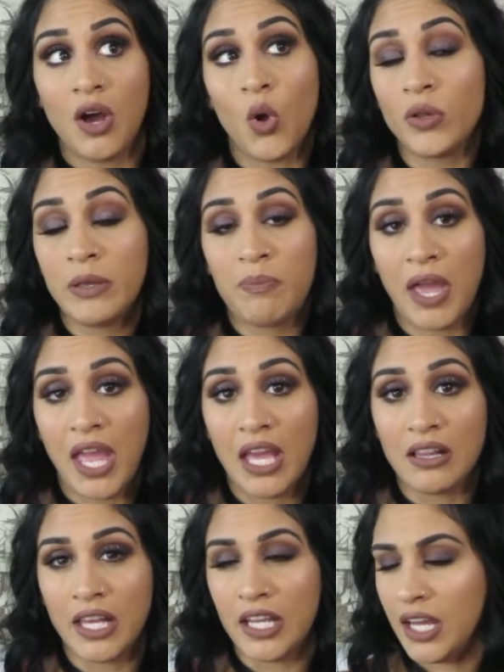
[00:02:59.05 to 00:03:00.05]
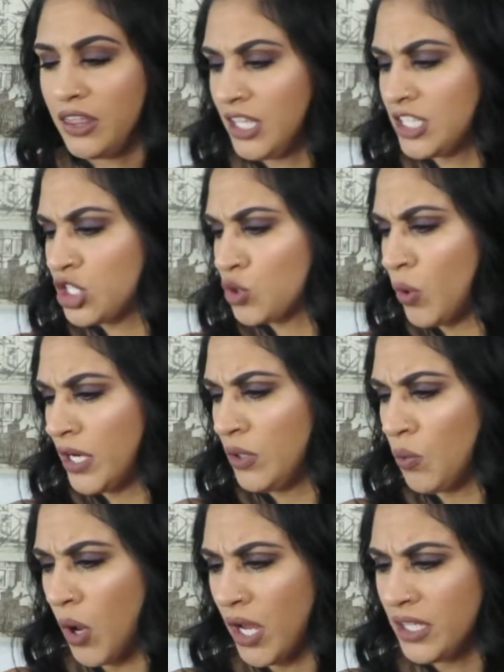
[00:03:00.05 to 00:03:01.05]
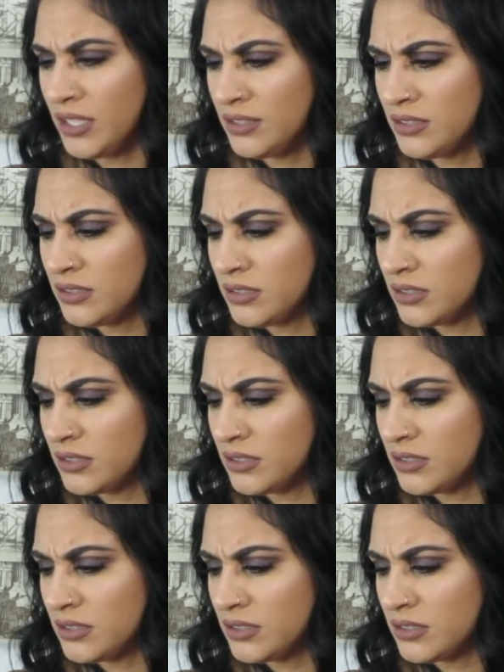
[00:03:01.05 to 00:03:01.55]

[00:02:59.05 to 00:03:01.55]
only paying like, I think it's $21